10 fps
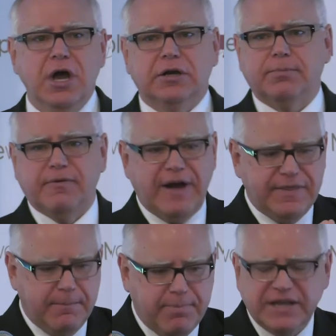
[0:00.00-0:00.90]
to
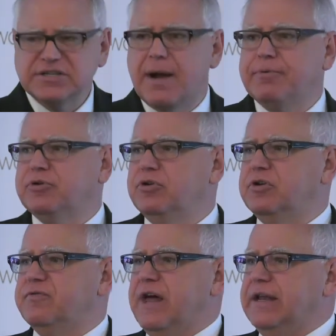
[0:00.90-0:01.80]
provide the best
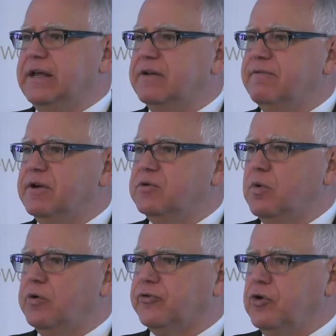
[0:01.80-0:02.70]
opportunity for that
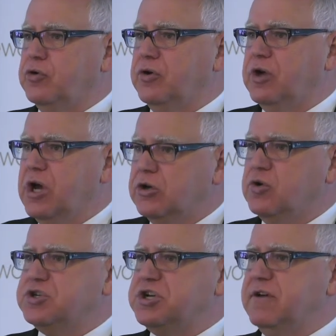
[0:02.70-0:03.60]
individual student
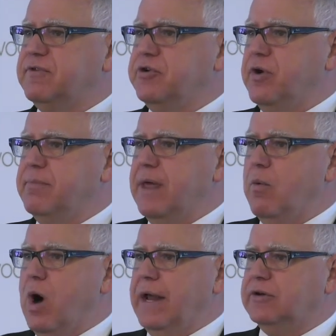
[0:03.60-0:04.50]
to achieve the dream they
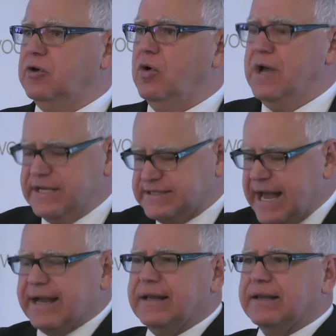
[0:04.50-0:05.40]
want to.
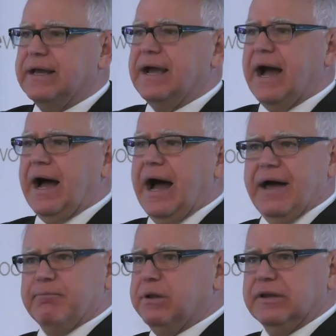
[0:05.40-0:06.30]
Secondly,
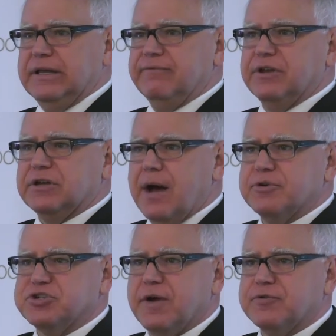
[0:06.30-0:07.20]
I believe that
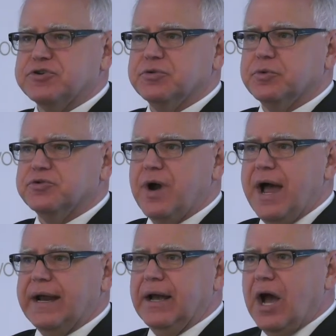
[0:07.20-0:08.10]
Thomas Jefferson was
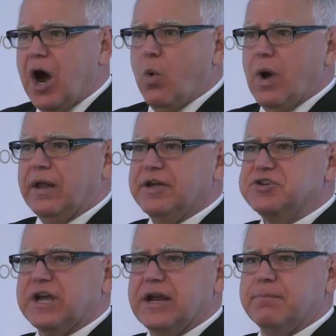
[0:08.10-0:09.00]
right. A
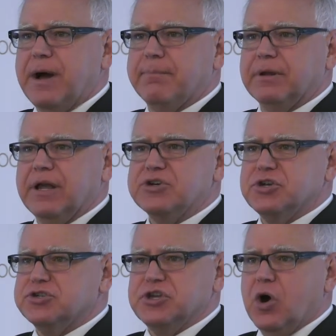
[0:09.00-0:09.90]
well-educated
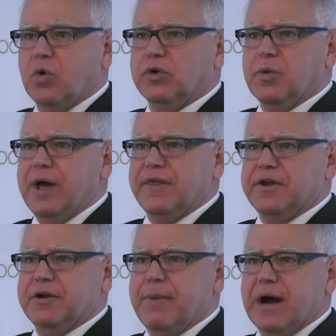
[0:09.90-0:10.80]
population is the only way that
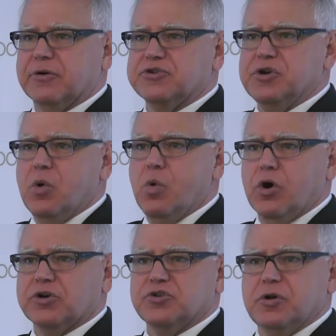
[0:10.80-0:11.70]
a democracy will
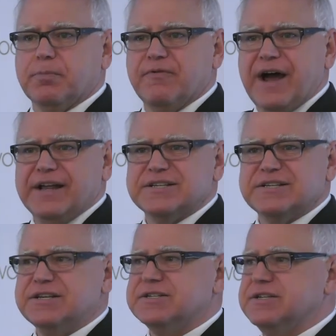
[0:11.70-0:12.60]
work. So you're providing
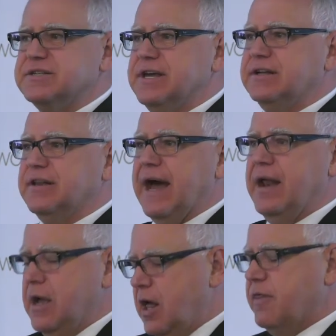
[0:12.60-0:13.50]
citizens into
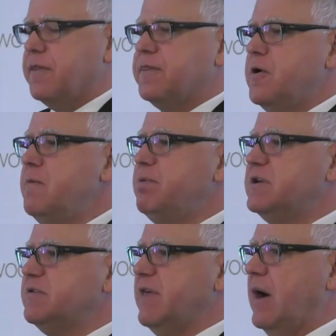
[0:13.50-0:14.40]
that. The third
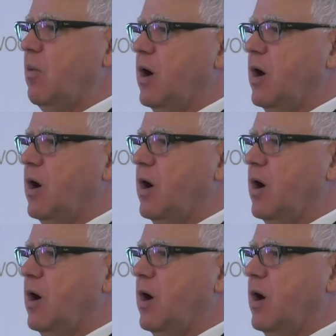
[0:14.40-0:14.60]
piece of that